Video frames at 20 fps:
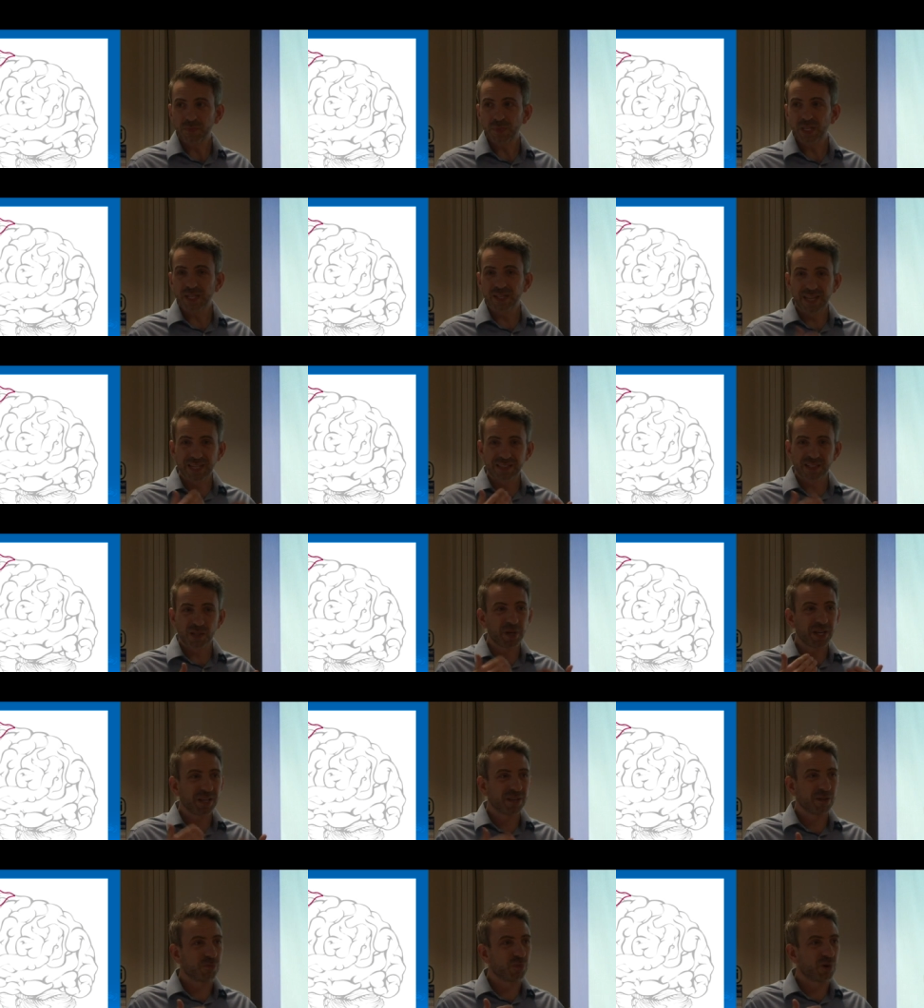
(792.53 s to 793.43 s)
That's the bit of
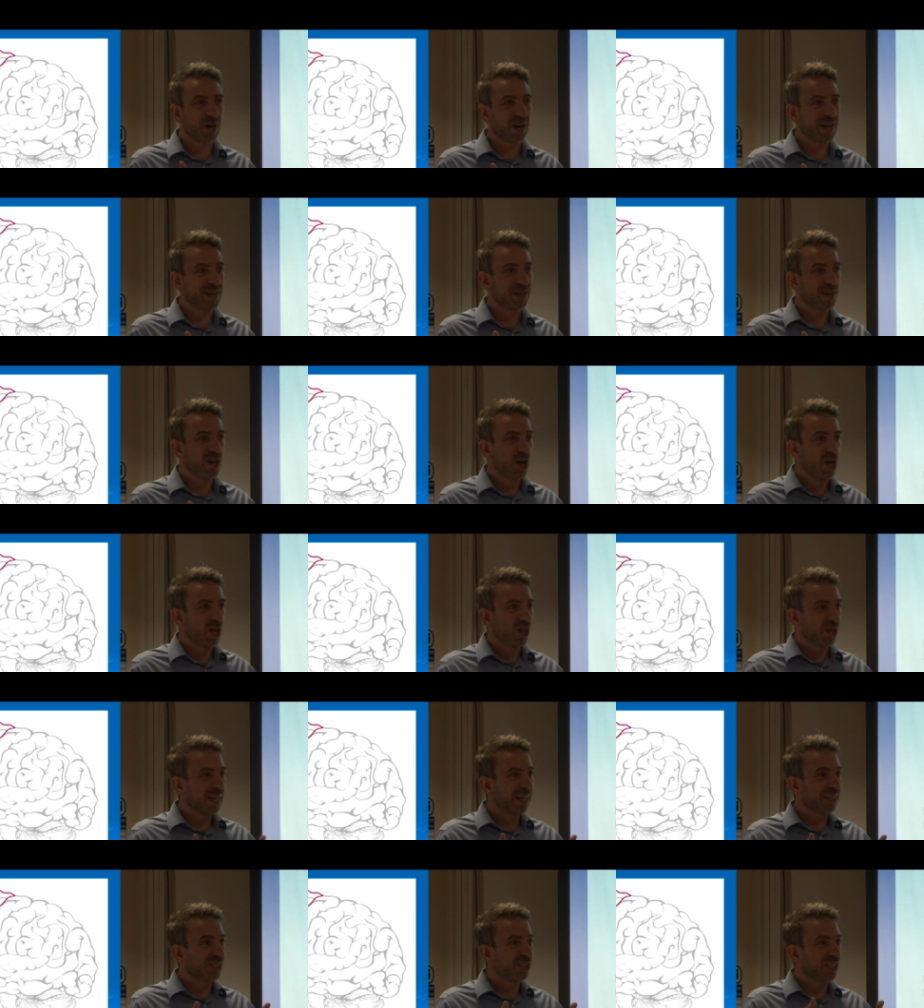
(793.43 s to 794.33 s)
the brain that
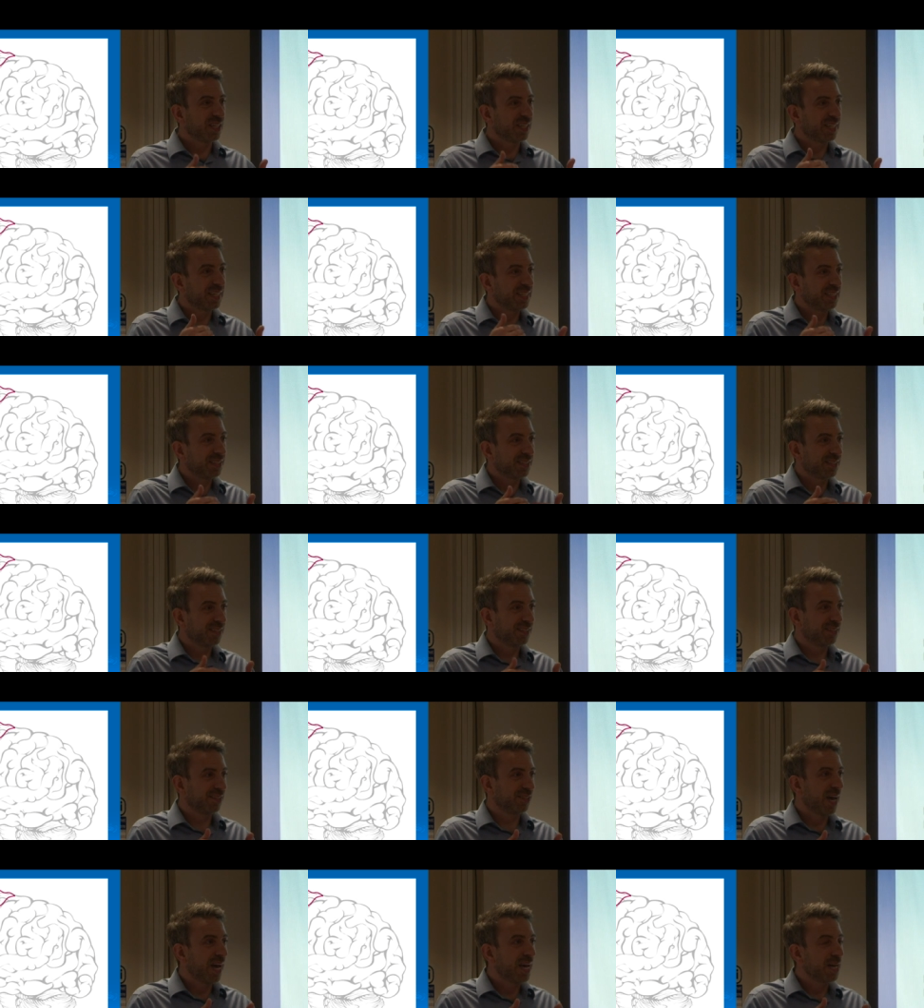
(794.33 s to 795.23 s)
actually is
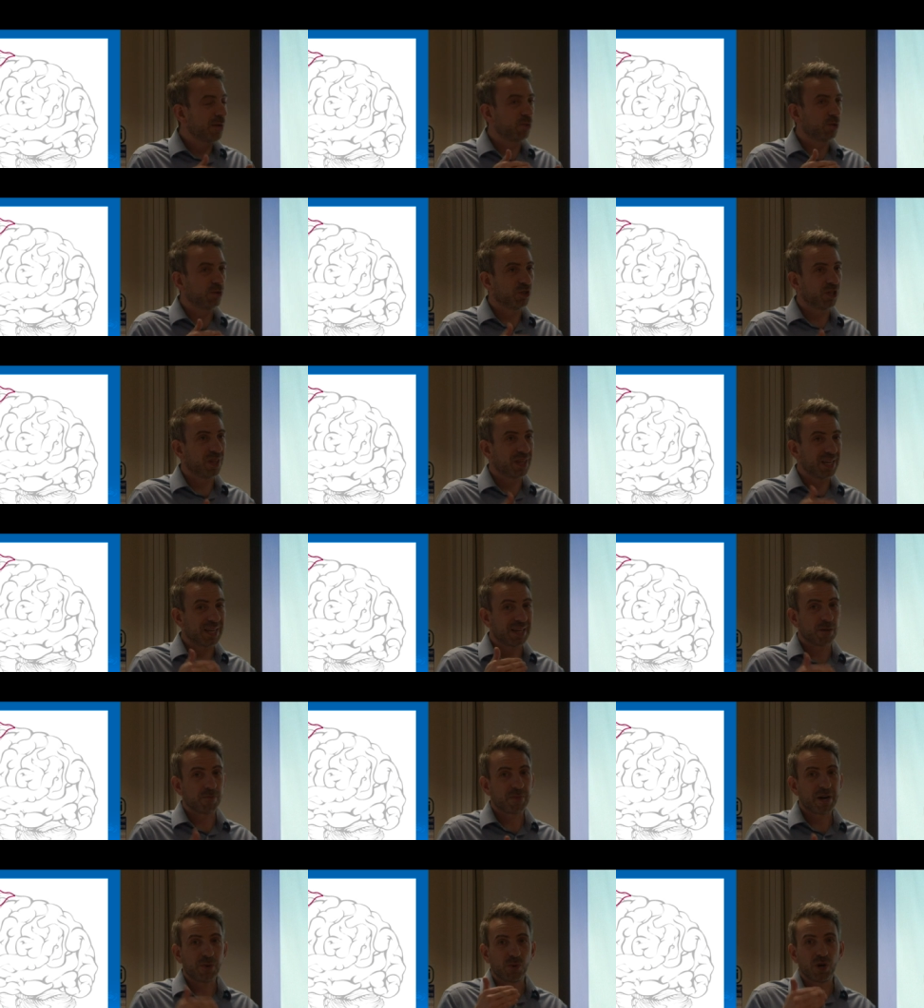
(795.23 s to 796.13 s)
able to think
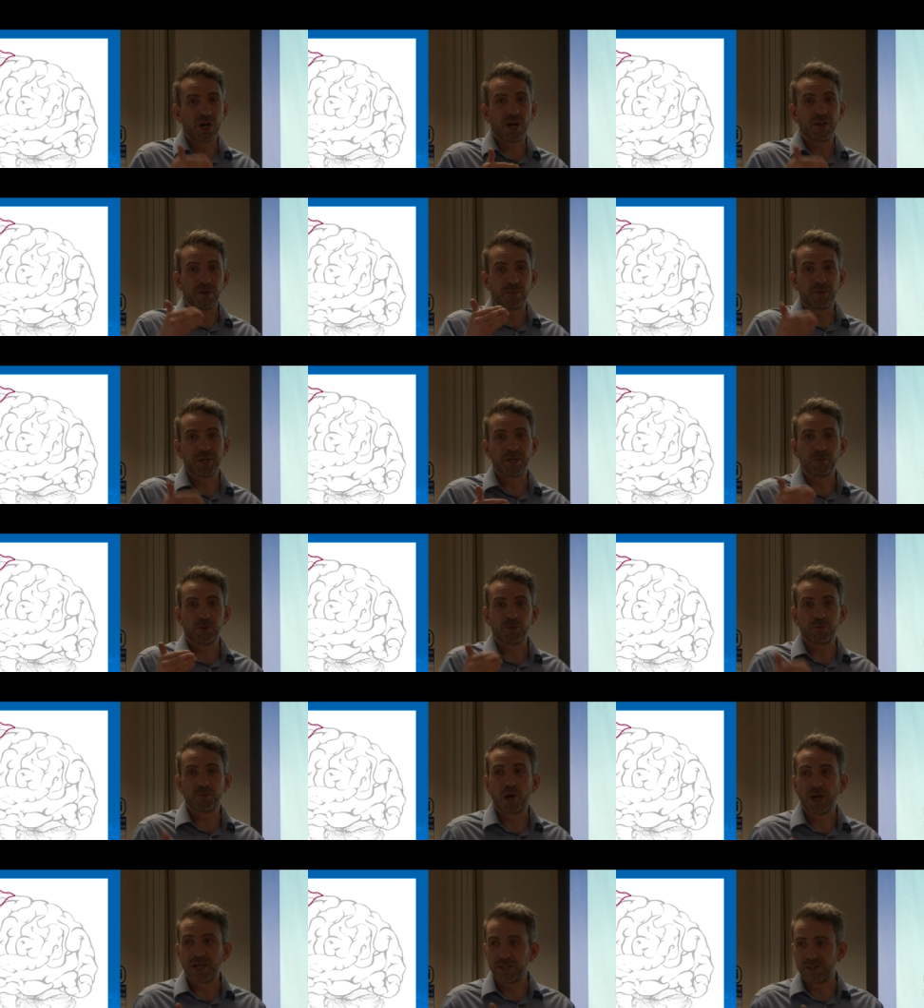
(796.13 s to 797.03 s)
about what other people's
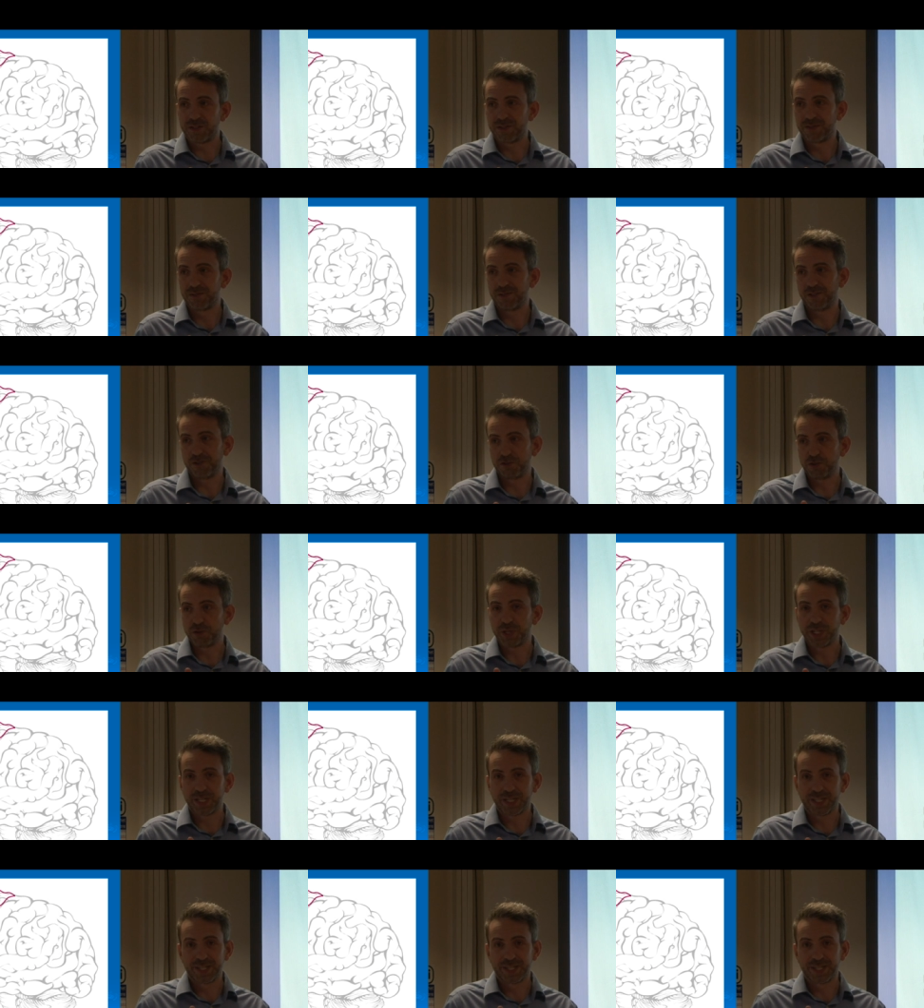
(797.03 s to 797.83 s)
minds are doing,